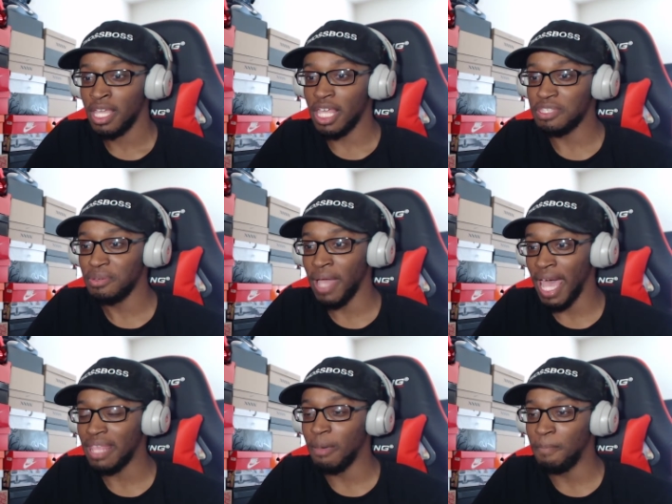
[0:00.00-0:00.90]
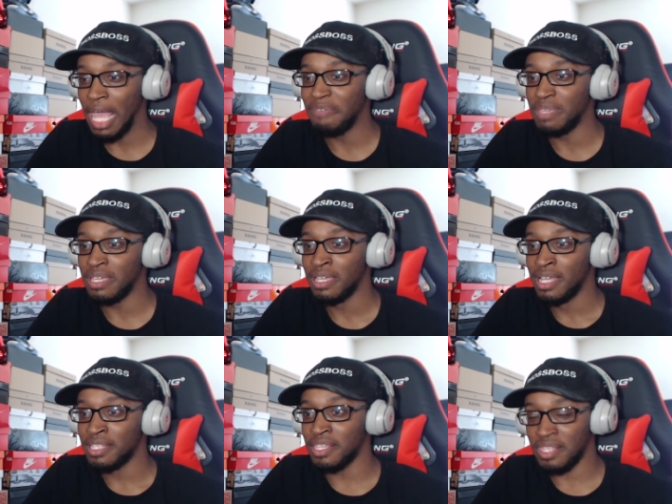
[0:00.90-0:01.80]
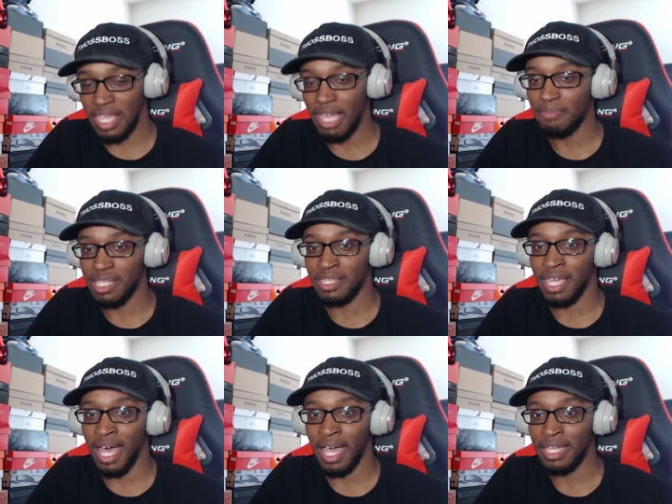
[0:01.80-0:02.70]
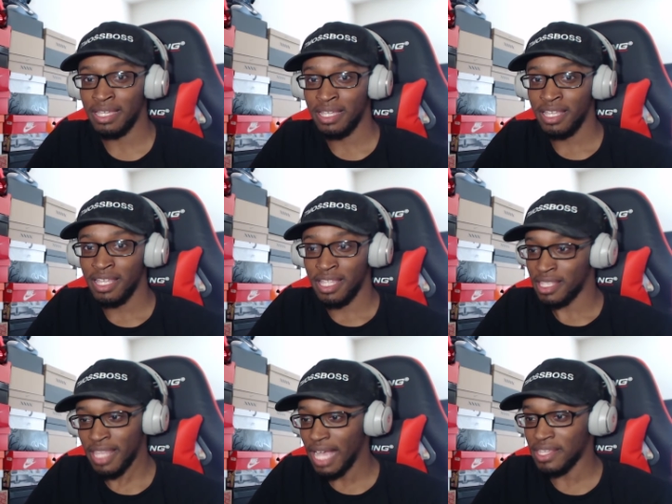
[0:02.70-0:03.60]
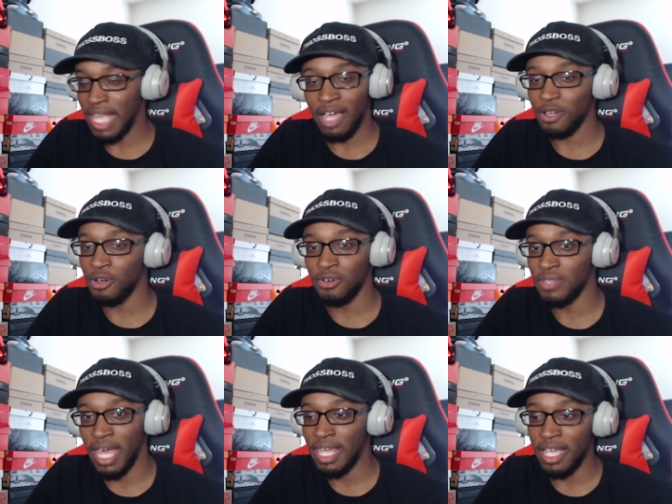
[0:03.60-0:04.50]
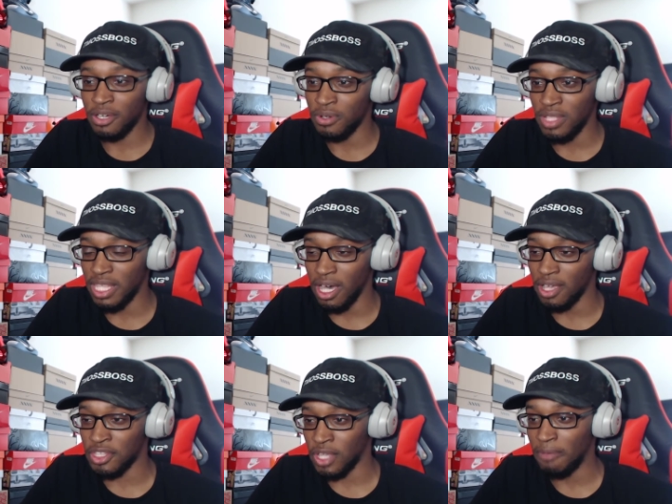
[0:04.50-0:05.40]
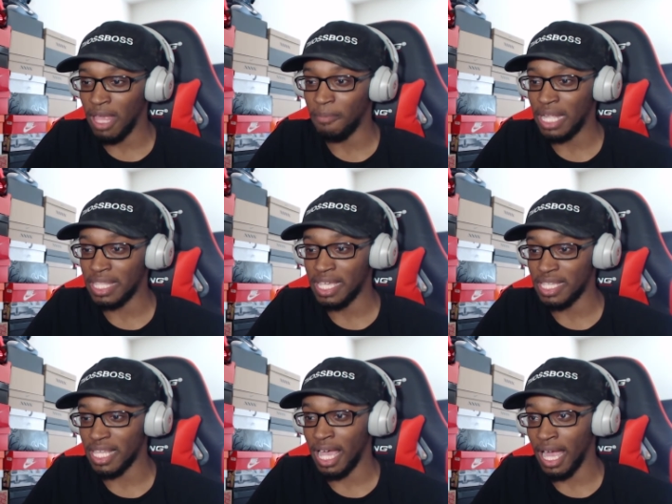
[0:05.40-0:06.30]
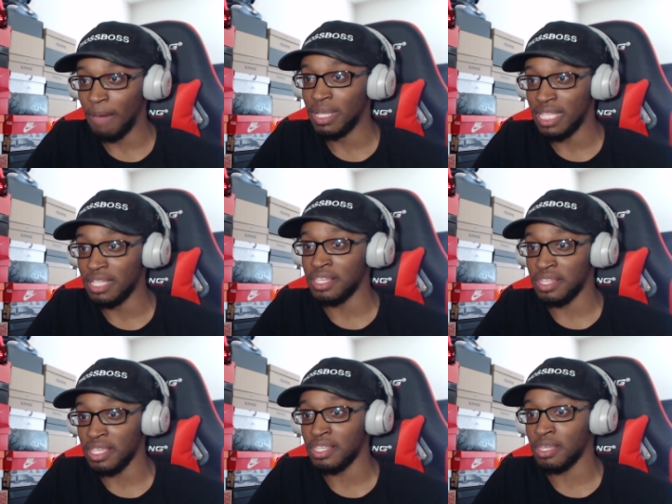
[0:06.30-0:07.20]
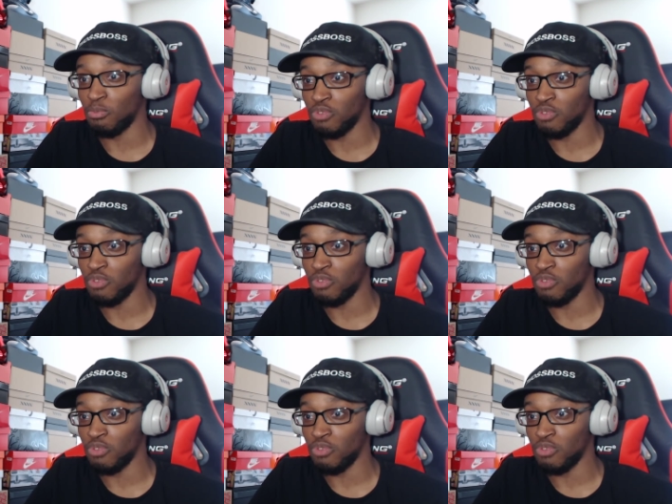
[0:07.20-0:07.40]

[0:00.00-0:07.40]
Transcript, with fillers: Like you had a baby to scam this guy. That's not cool. That ain't cool at all. So I'm like, my thing is like, I'm gonna need to see some